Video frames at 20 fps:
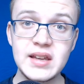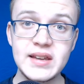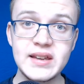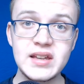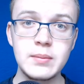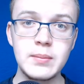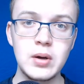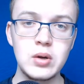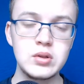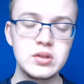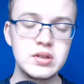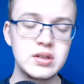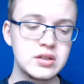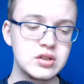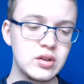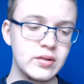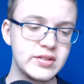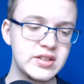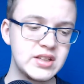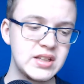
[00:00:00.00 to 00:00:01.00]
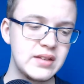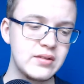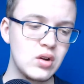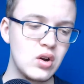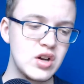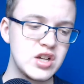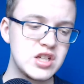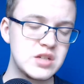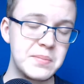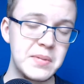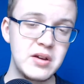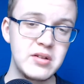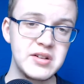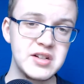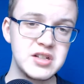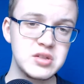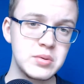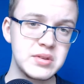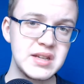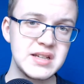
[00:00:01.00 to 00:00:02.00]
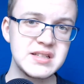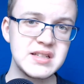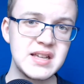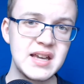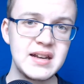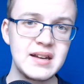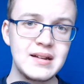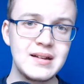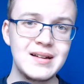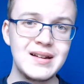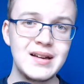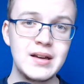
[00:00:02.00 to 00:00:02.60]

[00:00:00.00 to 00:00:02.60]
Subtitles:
about it, because obviously they've got experience with this kind of